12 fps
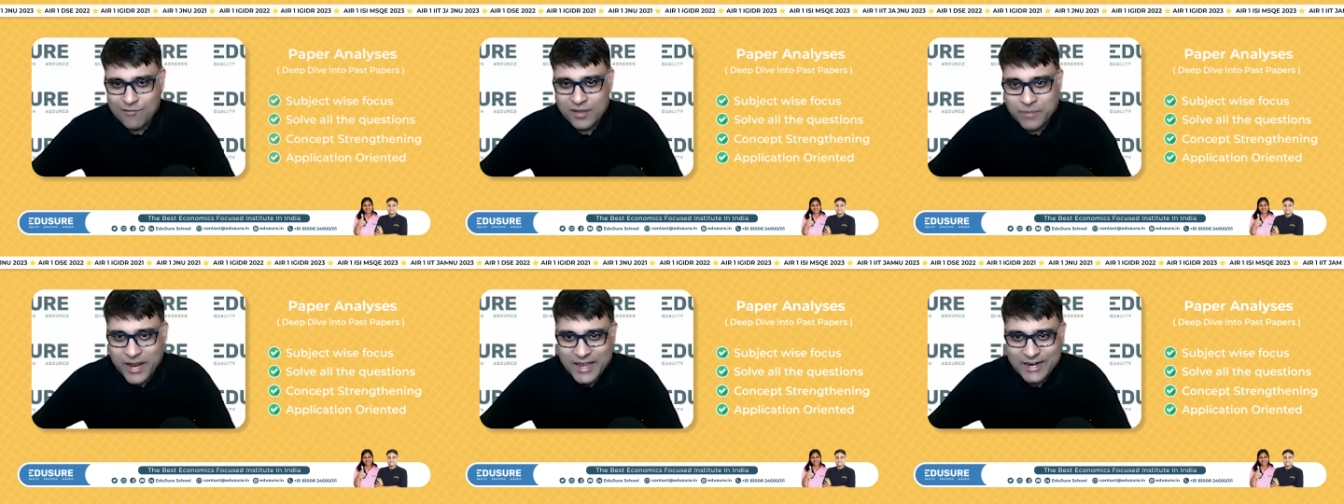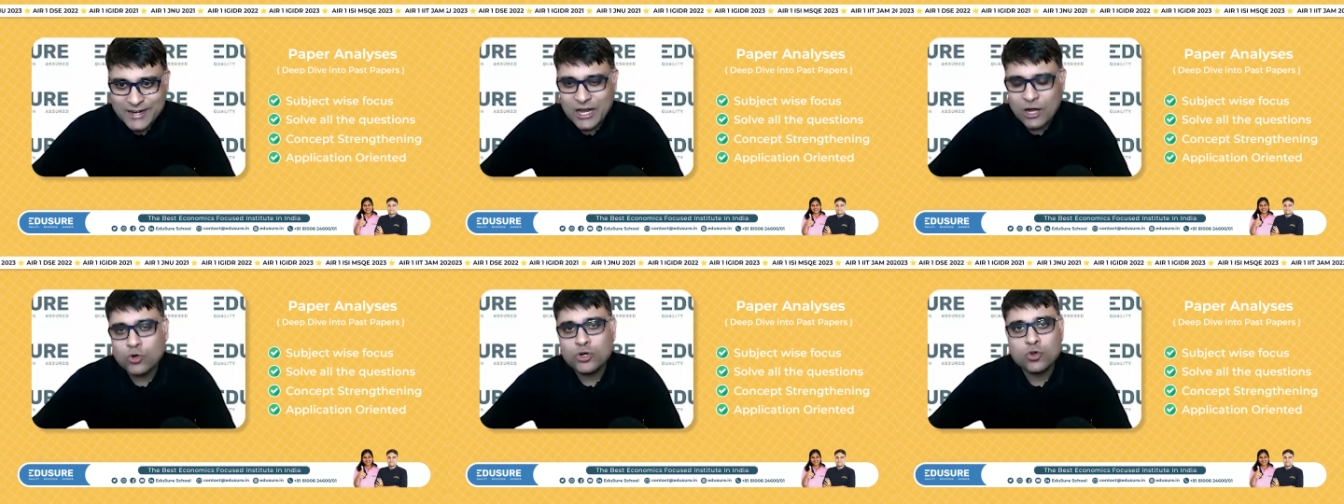We break it
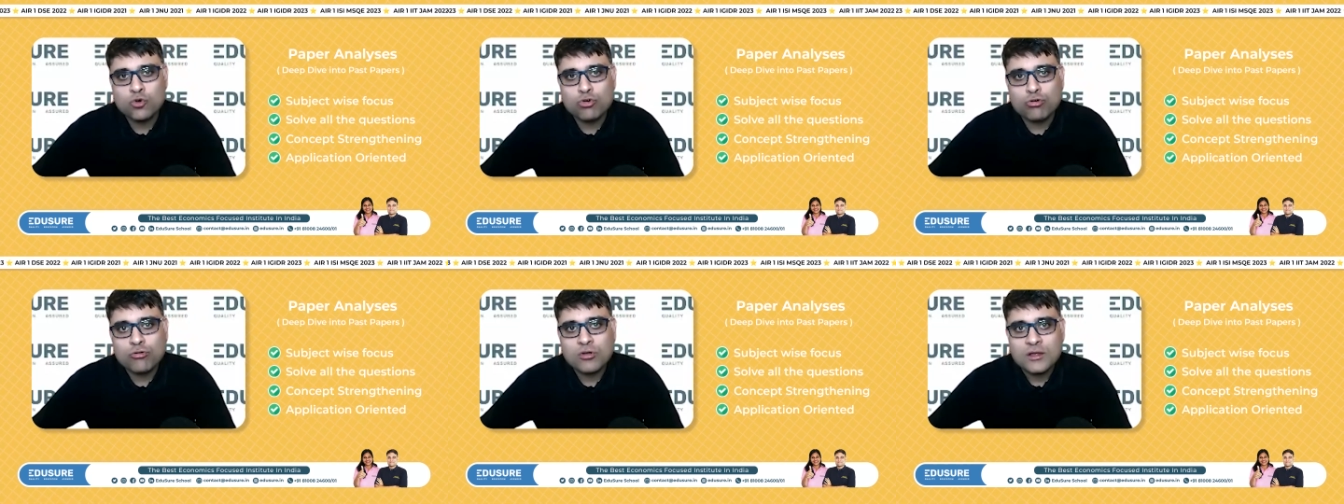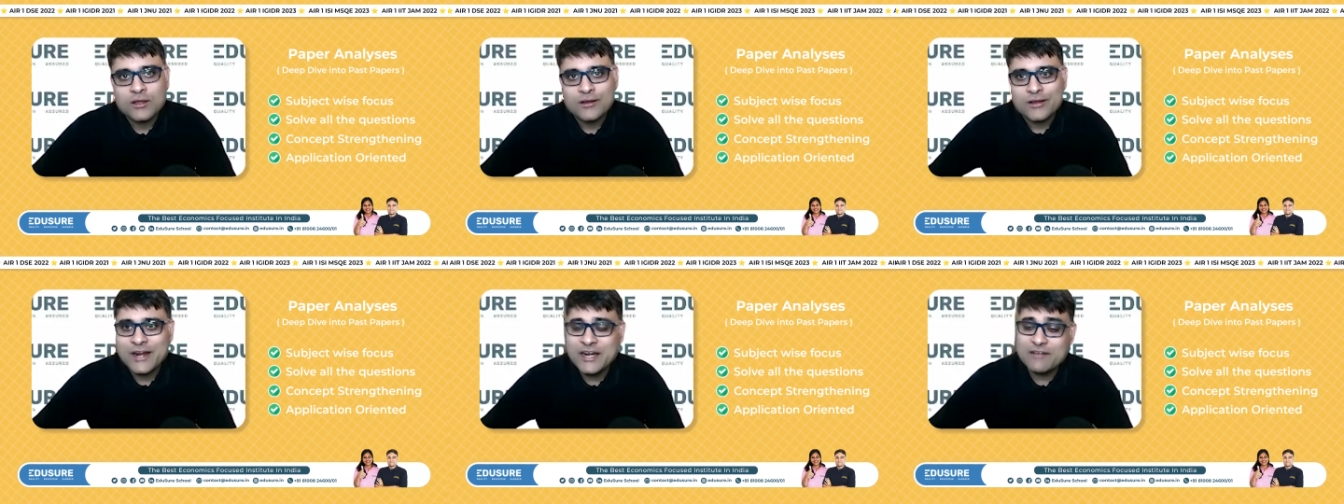down to
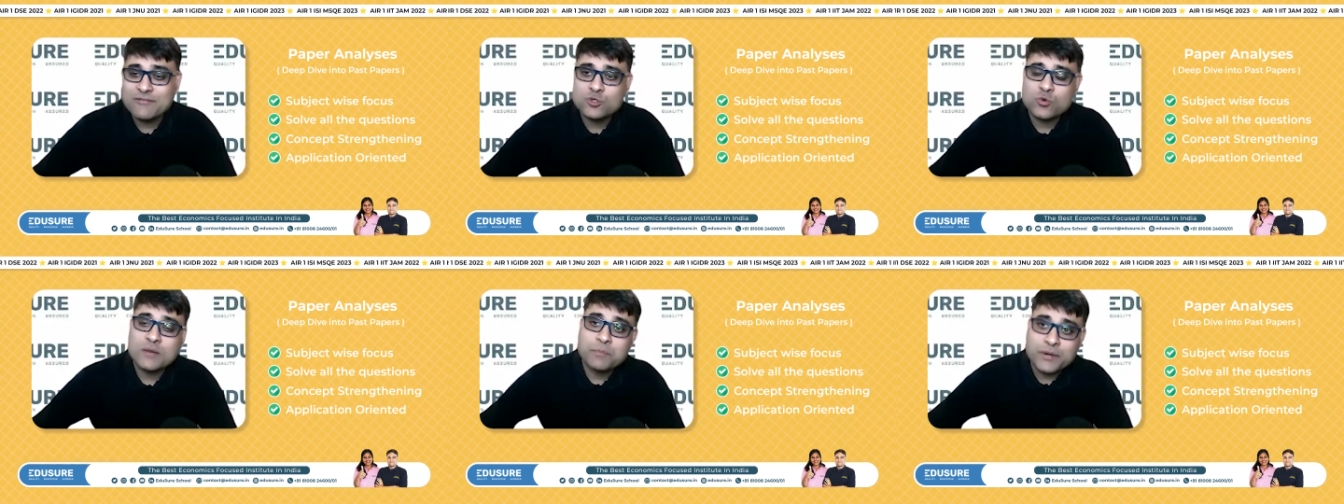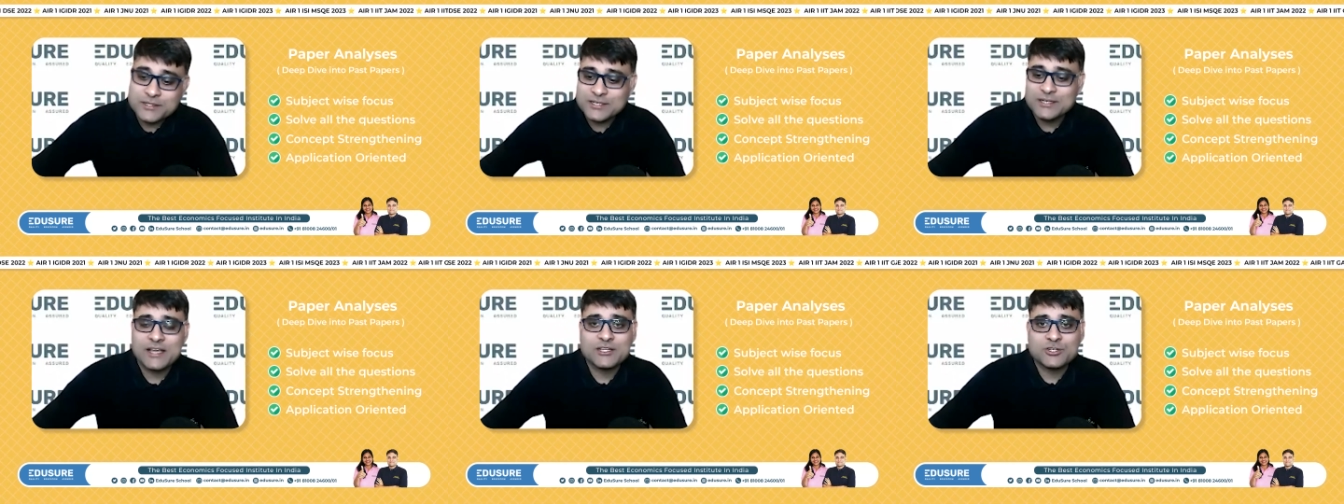individual
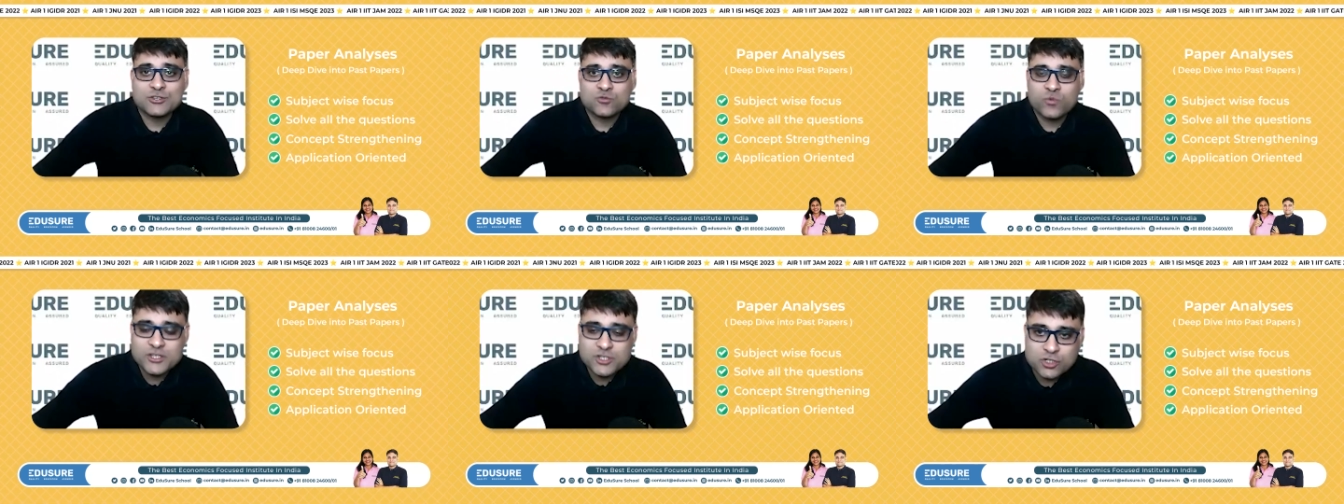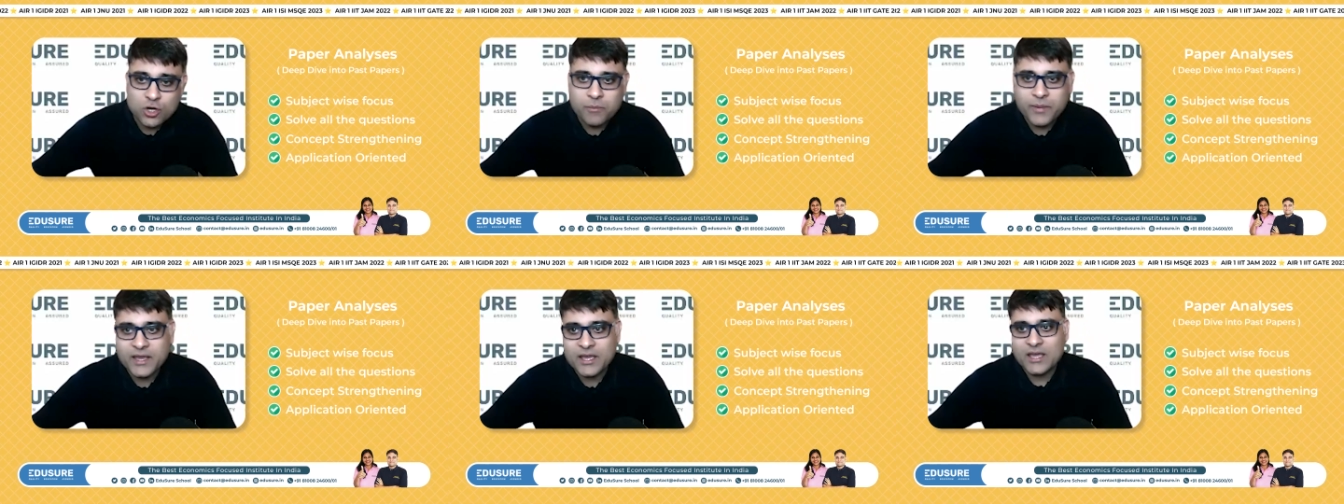percentages, which
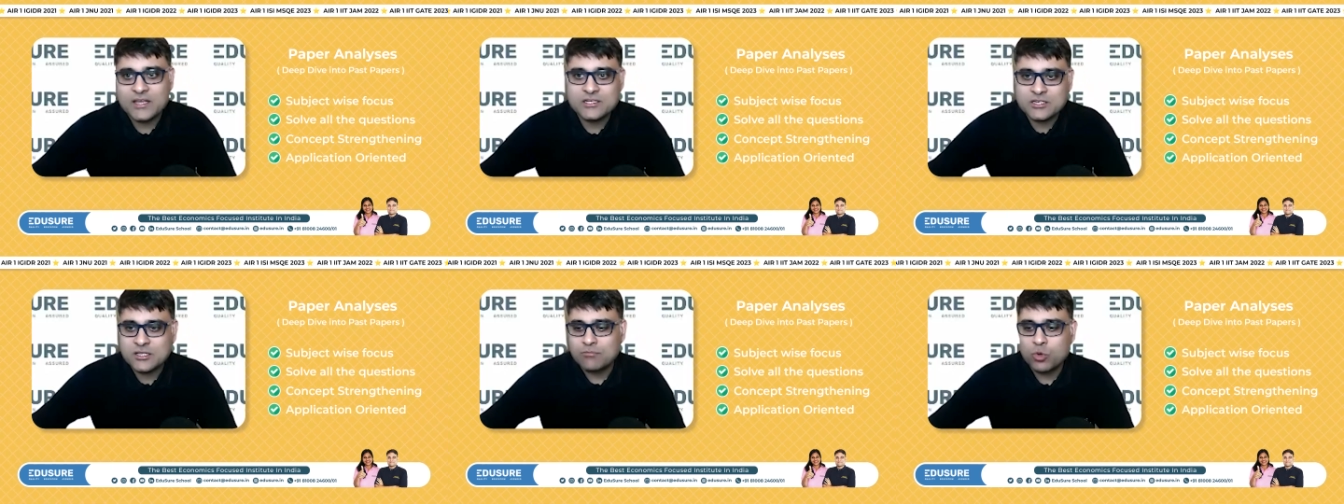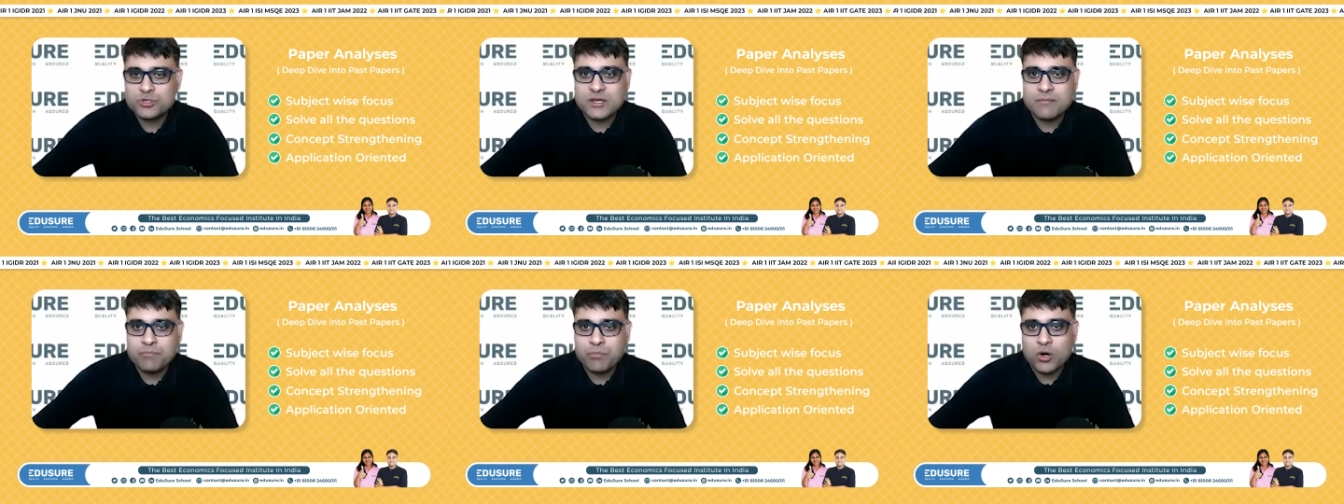topic is the most
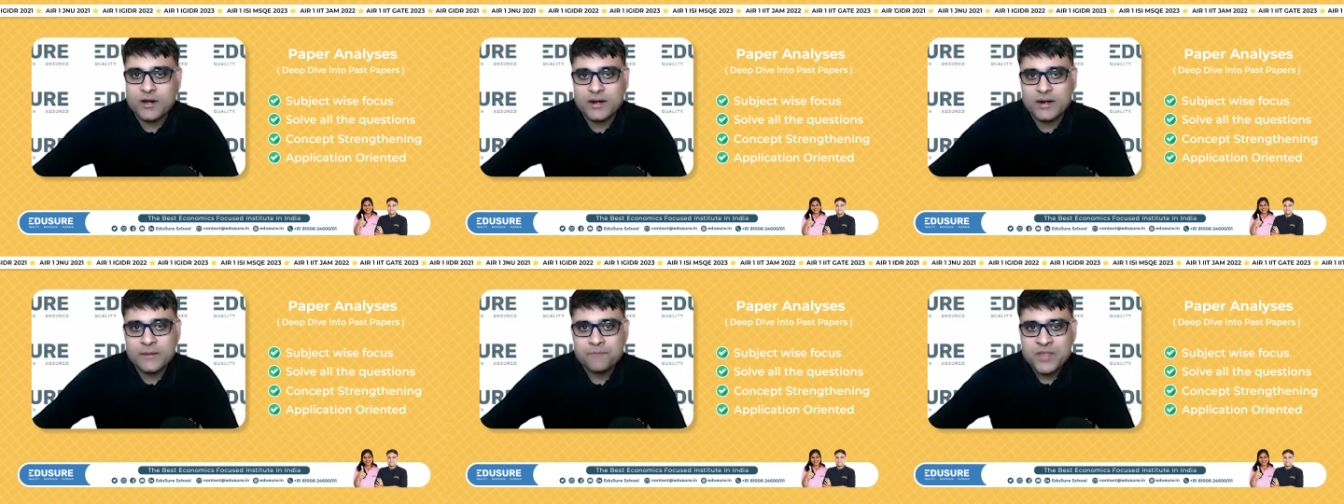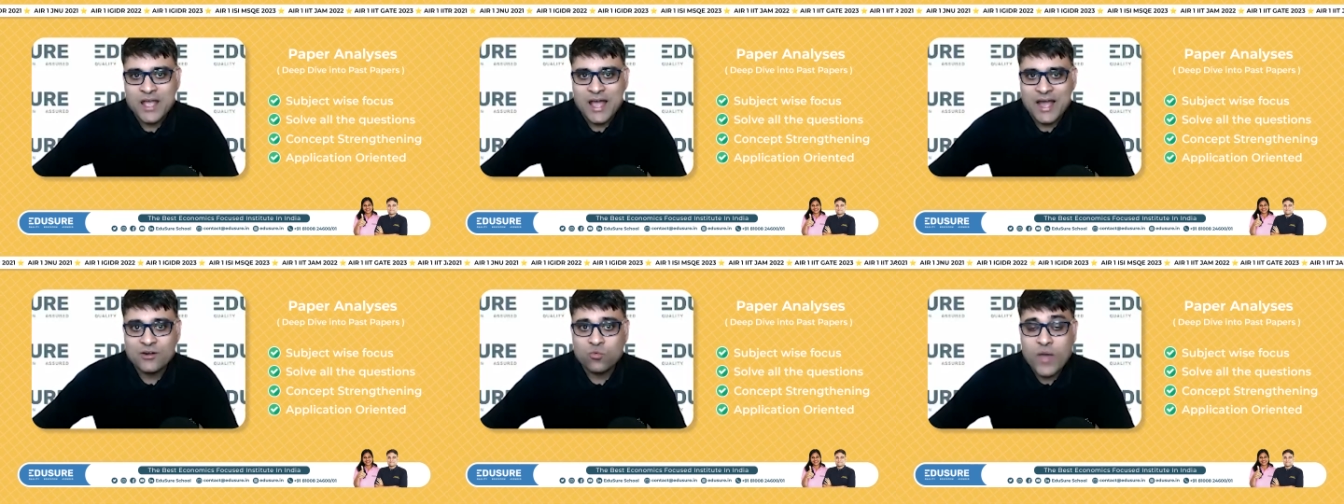important,
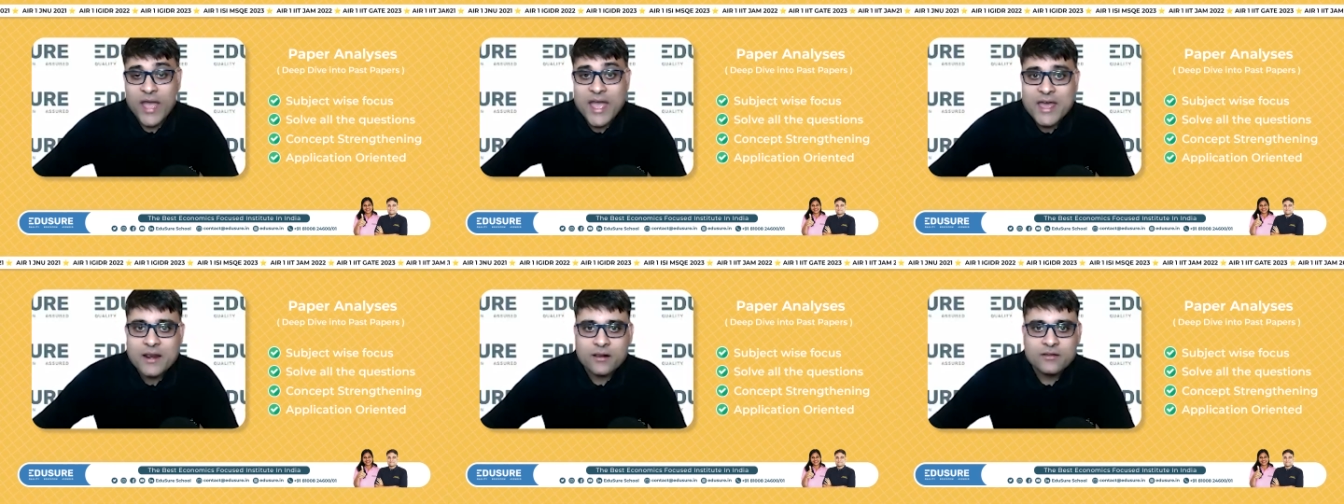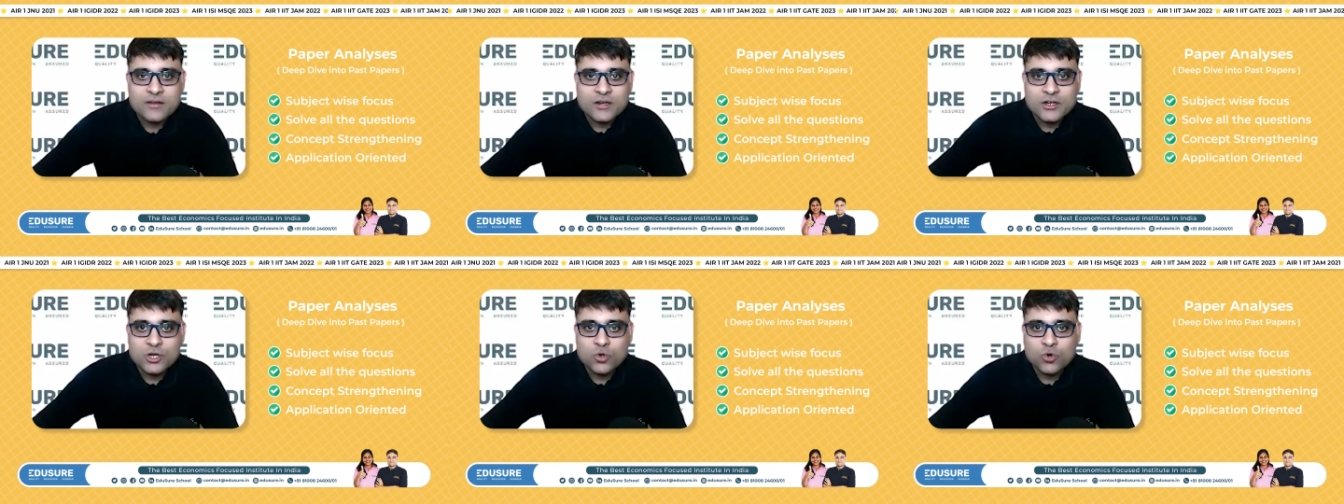and where
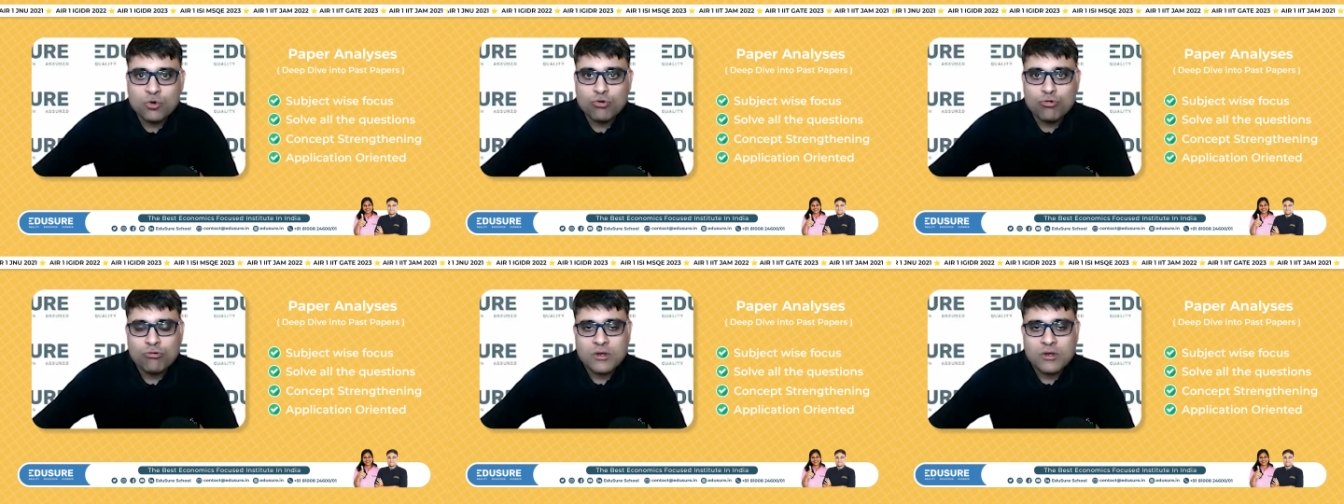to